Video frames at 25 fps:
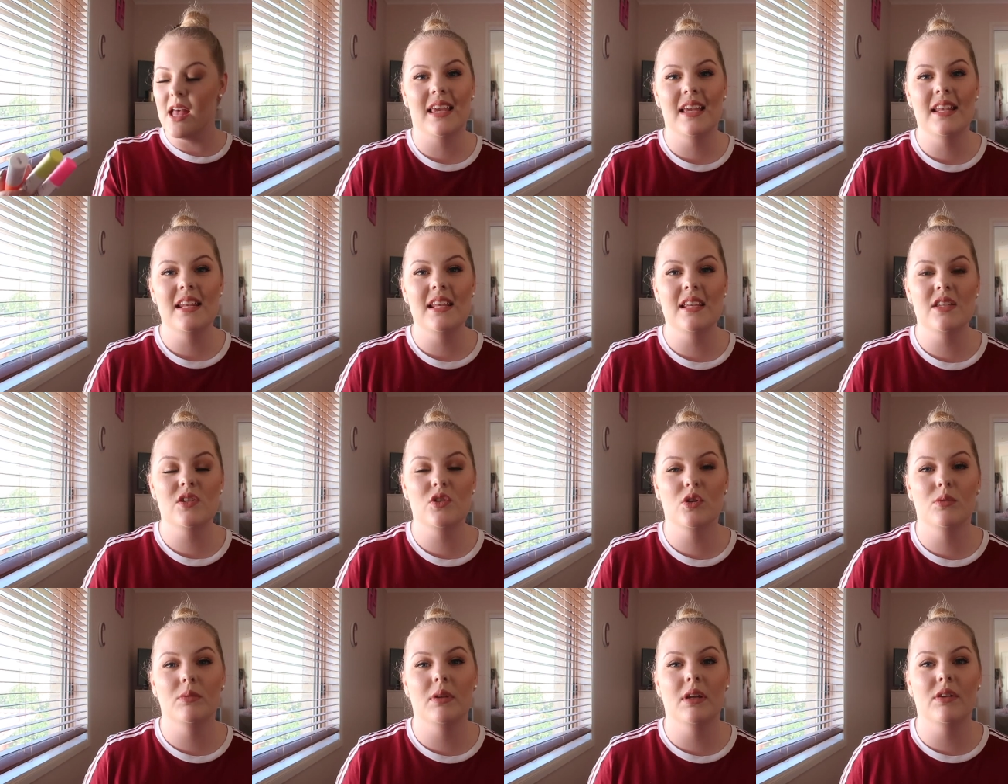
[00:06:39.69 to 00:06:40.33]
Skin
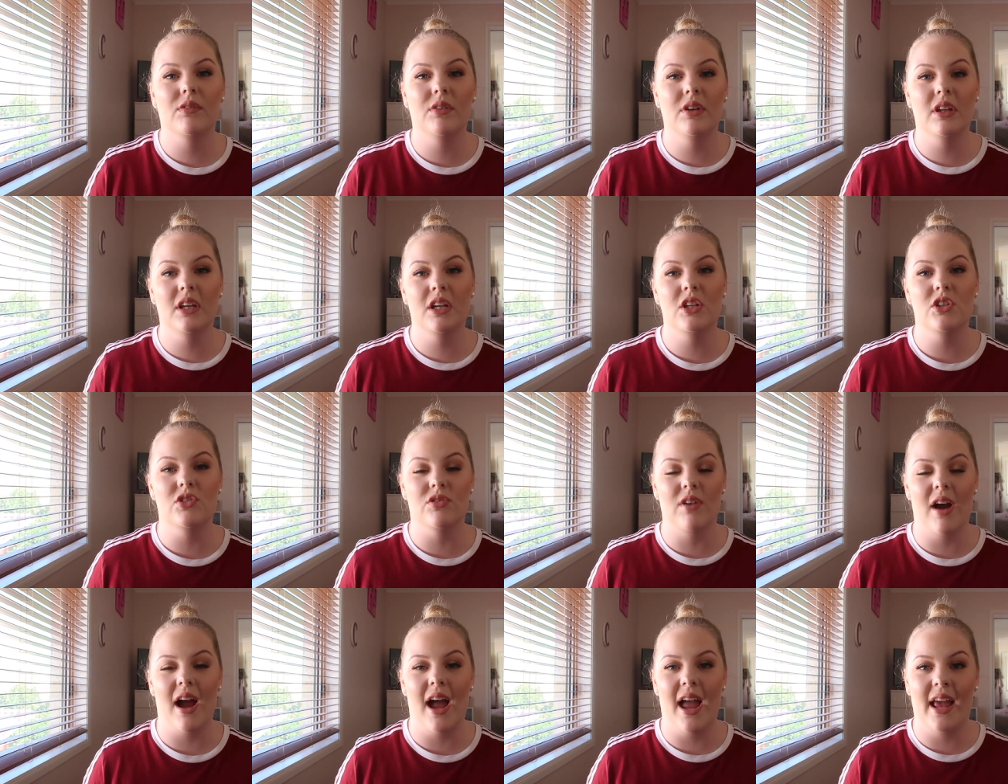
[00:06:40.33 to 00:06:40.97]
is normally really
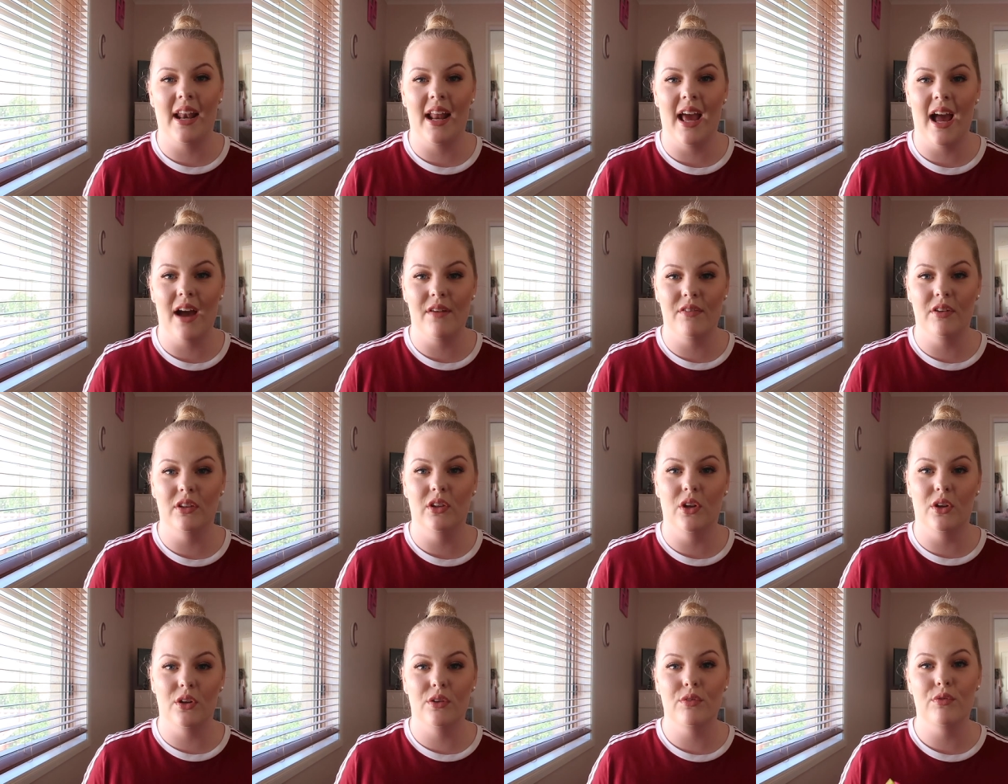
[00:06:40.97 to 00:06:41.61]
dry and I have
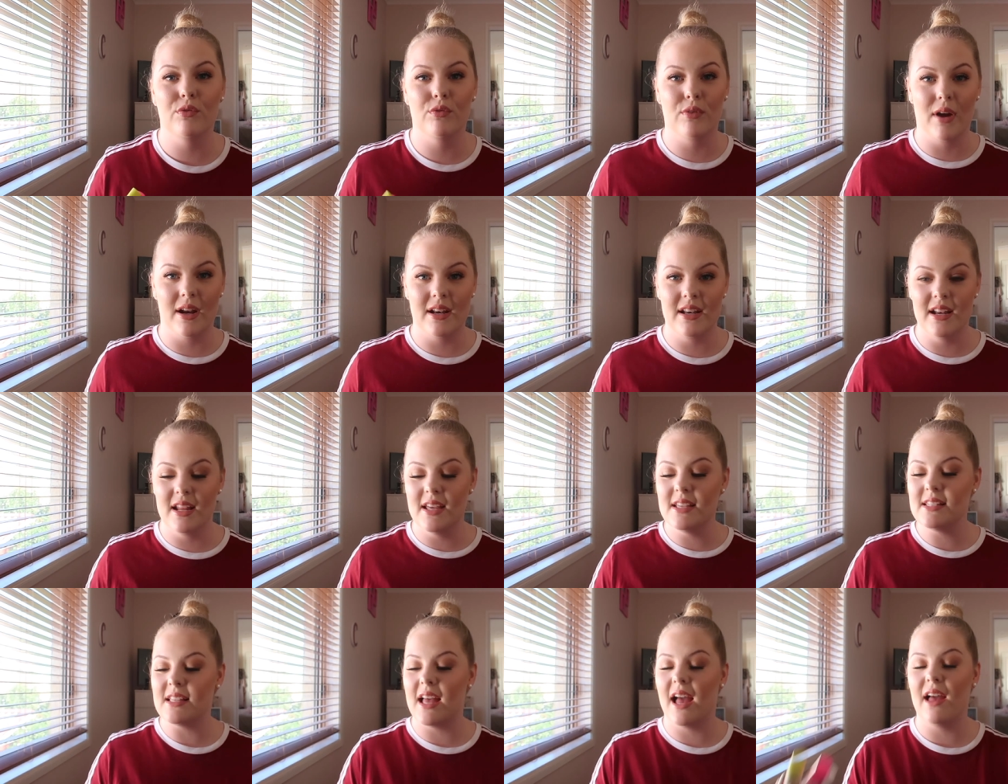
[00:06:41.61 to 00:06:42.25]
a lot of redness.